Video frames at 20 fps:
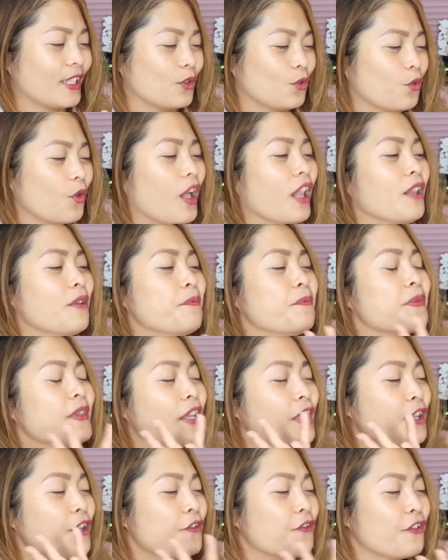
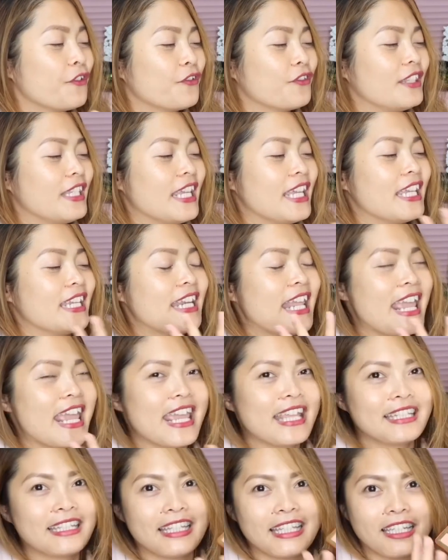9, 12, 15,
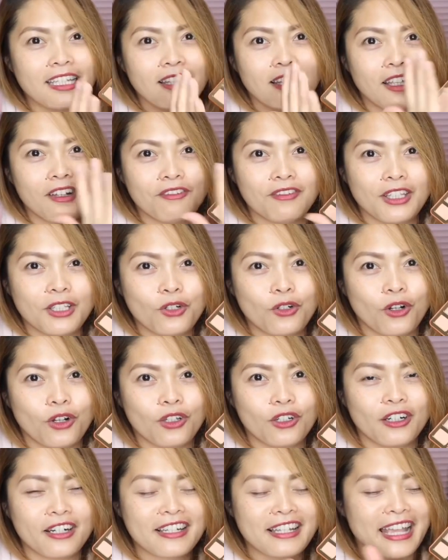18 lovely
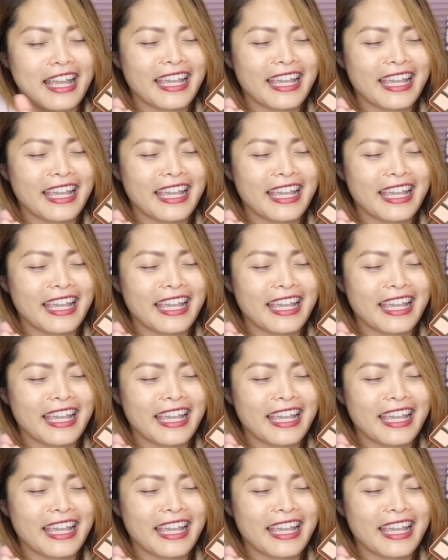colors.